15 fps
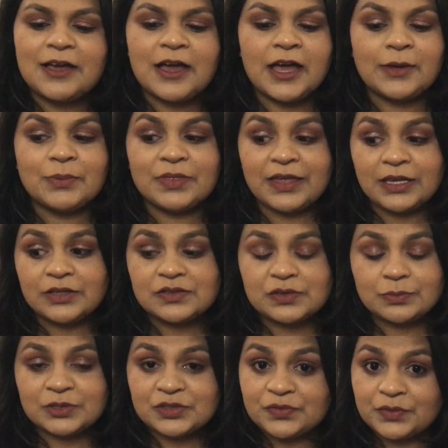But thank you so
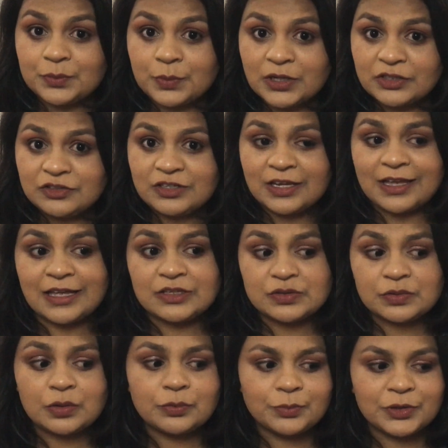much for watching. I
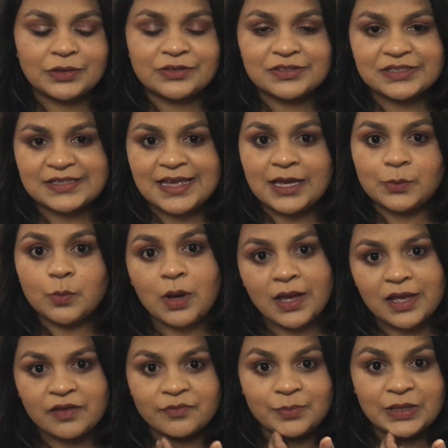do hope you understand
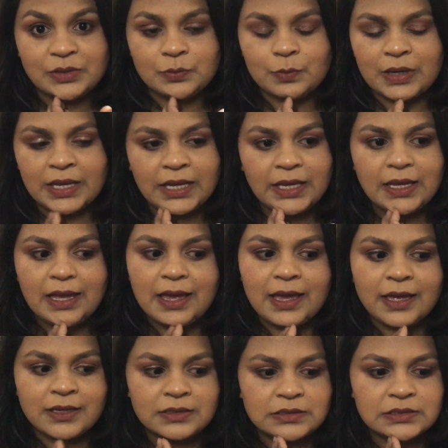why I've been away,
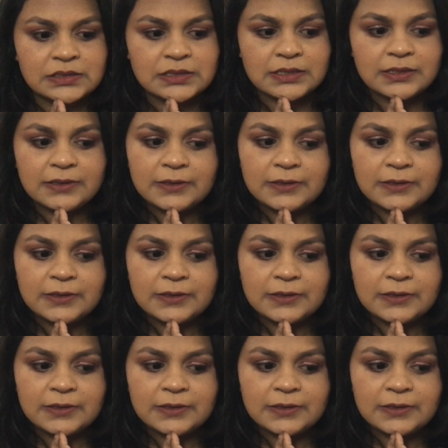and